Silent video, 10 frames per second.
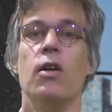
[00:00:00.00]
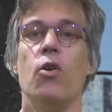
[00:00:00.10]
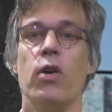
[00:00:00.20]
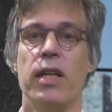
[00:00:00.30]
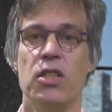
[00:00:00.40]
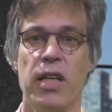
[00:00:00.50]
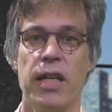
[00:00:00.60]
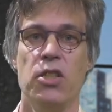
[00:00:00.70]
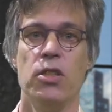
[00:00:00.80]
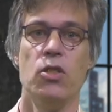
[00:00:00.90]

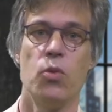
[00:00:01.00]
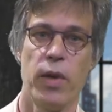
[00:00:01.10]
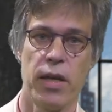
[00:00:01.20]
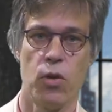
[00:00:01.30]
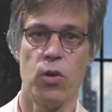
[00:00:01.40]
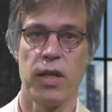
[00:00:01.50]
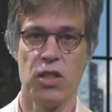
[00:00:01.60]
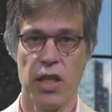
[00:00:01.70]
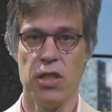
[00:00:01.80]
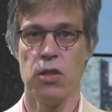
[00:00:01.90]
organizations, where the
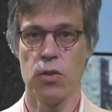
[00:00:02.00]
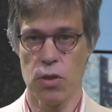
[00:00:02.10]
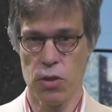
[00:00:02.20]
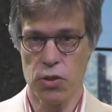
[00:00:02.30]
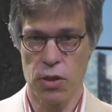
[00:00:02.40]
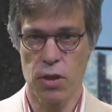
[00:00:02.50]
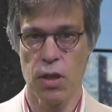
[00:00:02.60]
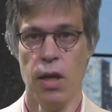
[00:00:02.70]
organizational culture